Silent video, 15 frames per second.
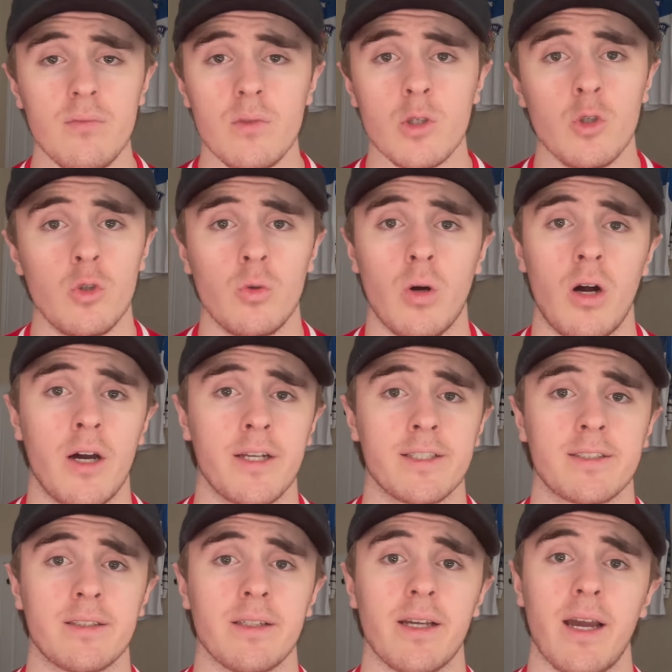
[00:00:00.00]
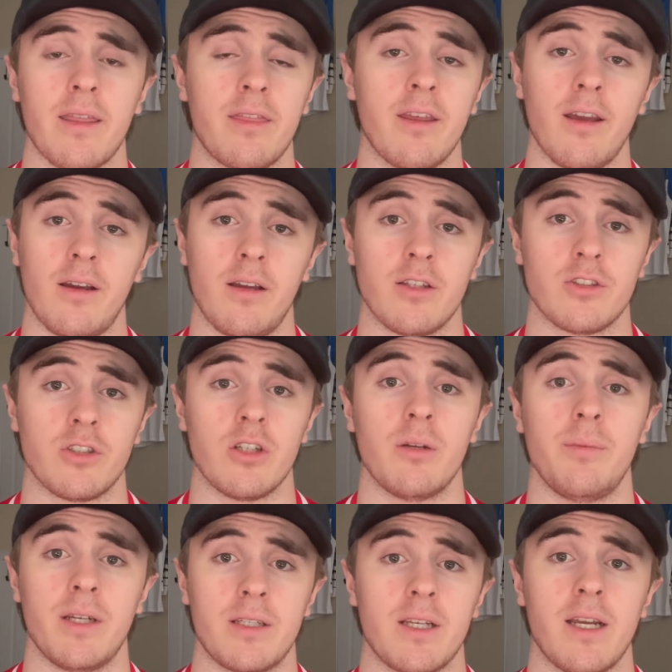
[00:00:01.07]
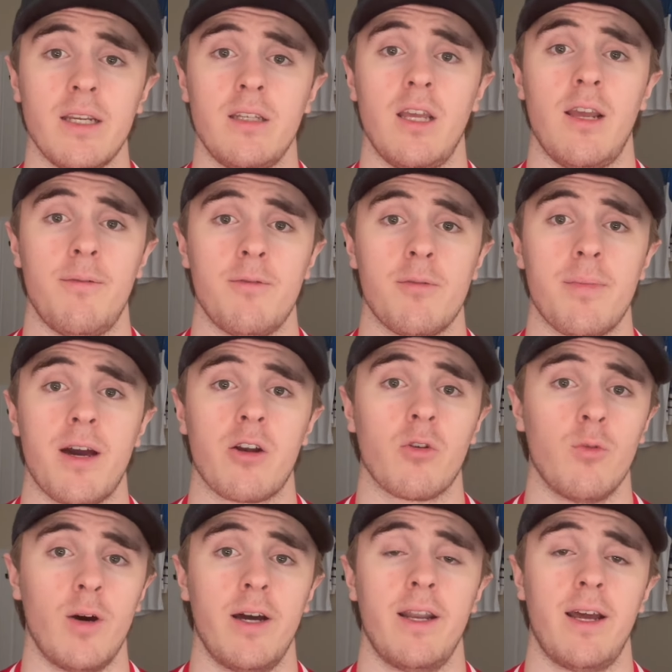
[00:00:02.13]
who, honestly, I think is going to be a tight game no matter what.